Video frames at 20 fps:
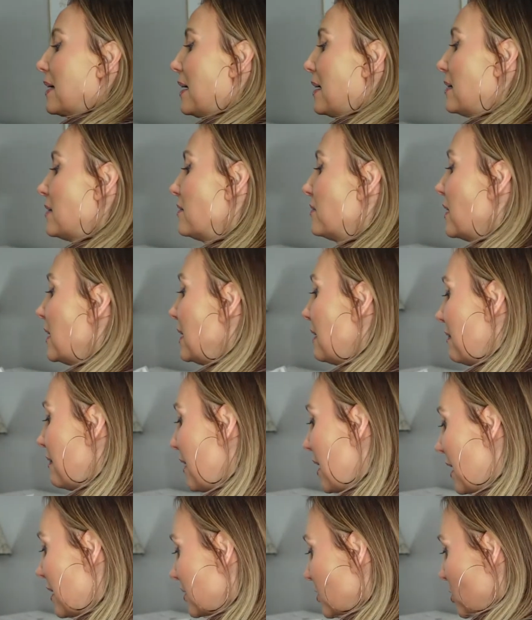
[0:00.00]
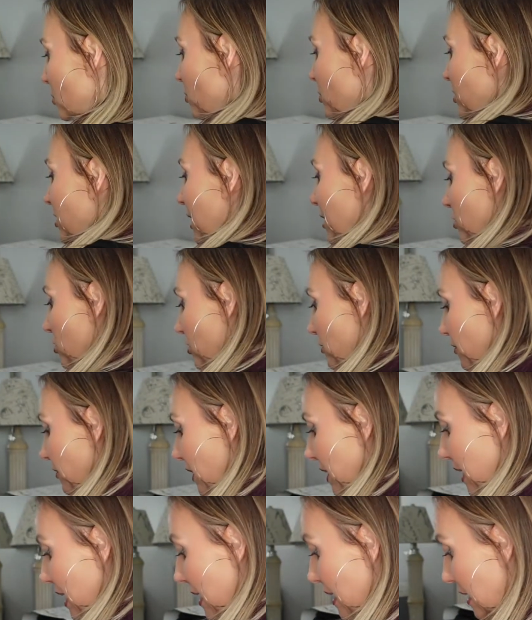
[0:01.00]
kind of like that to protect your
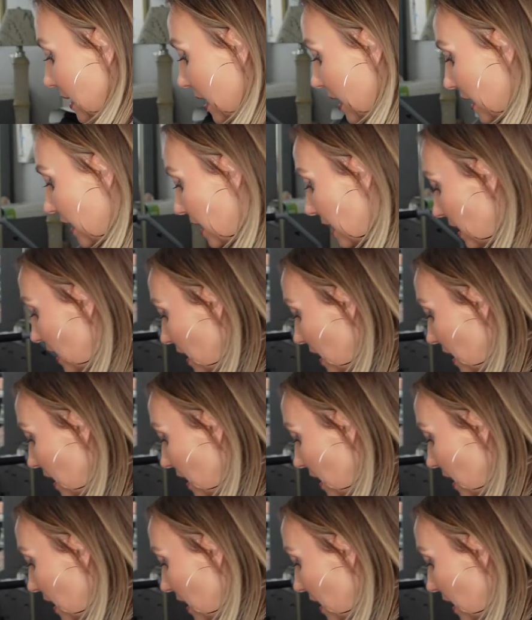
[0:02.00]
feet at night